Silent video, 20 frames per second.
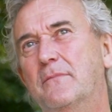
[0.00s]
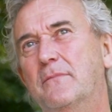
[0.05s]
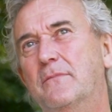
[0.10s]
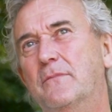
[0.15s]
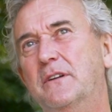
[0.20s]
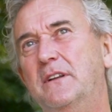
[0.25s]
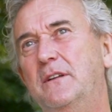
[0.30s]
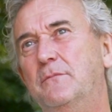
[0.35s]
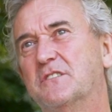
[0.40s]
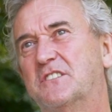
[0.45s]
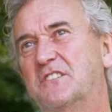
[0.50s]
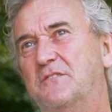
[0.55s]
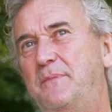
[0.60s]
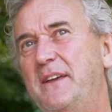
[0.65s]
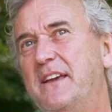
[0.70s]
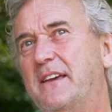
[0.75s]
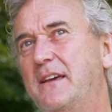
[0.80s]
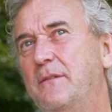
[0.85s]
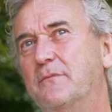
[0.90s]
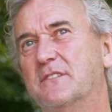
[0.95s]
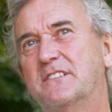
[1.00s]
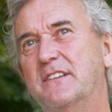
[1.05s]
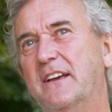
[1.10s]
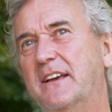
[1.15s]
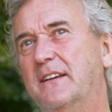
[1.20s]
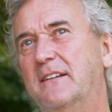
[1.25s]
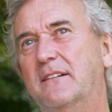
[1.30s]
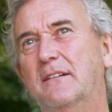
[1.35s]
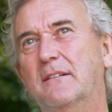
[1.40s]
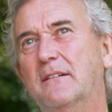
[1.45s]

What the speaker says: when he would speak, he would say